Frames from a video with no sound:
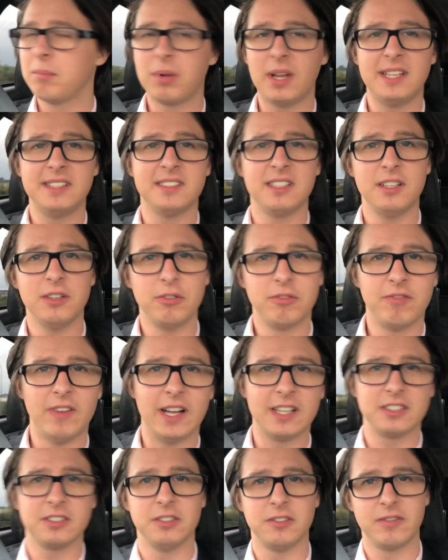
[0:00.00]
plays a little
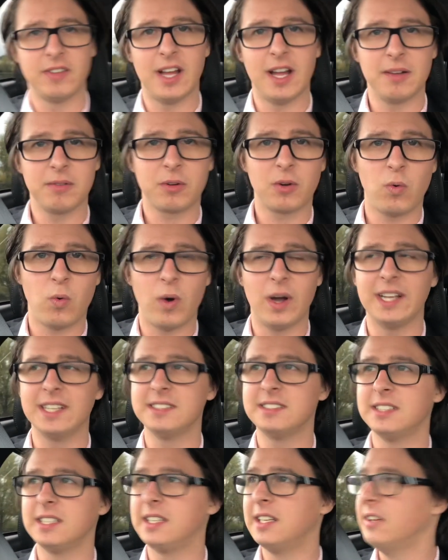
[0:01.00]
factor of that
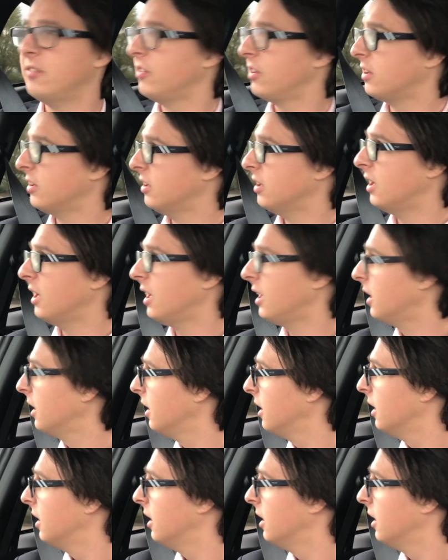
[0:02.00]
quite significantly.